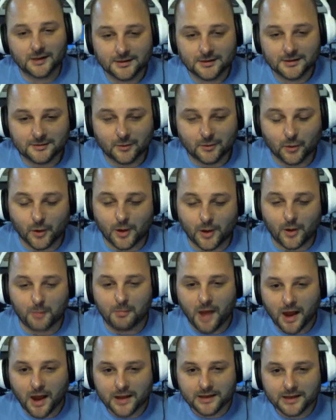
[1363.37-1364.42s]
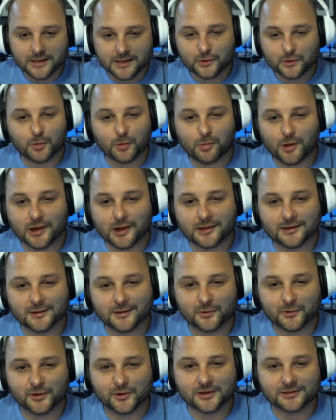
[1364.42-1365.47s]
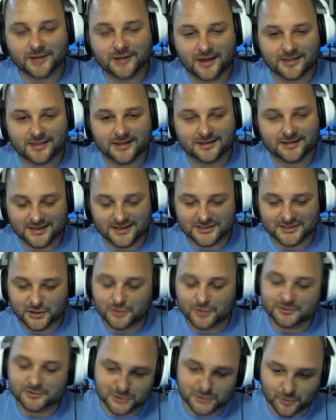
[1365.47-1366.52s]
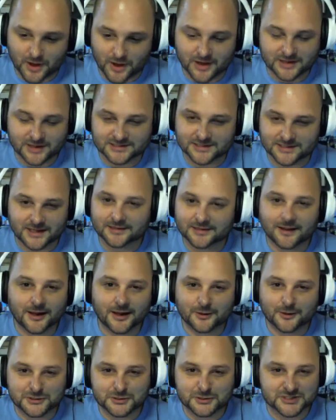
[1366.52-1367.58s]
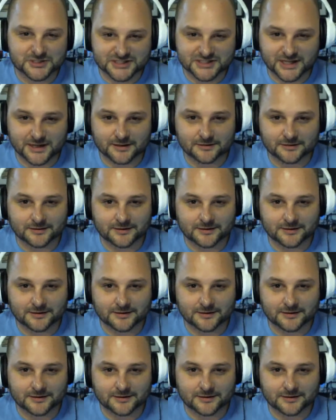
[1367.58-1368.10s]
Now, on my end, you were breaking up during a lot of that, and that serves you right, because I didn't like what you were saying.